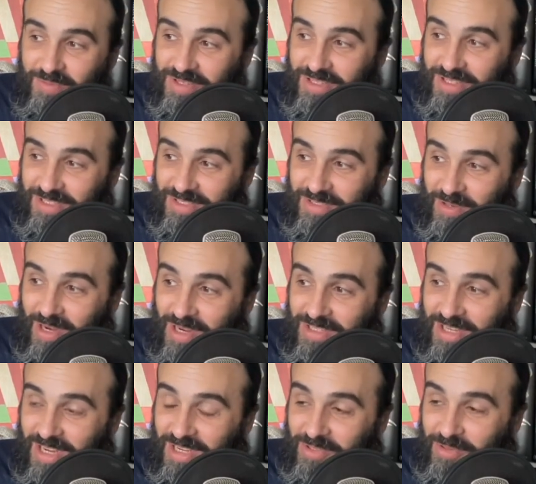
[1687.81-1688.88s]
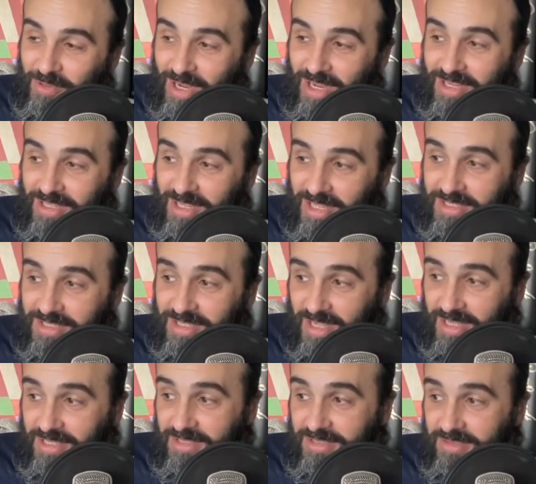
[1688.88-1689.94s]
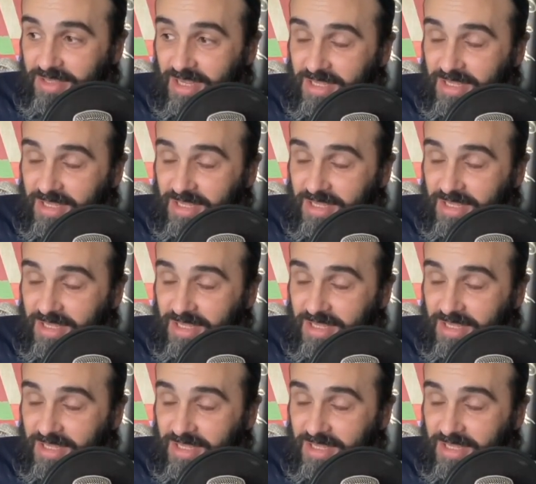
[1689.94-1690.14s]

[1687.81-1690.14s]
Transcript: which is strange, I tried last night.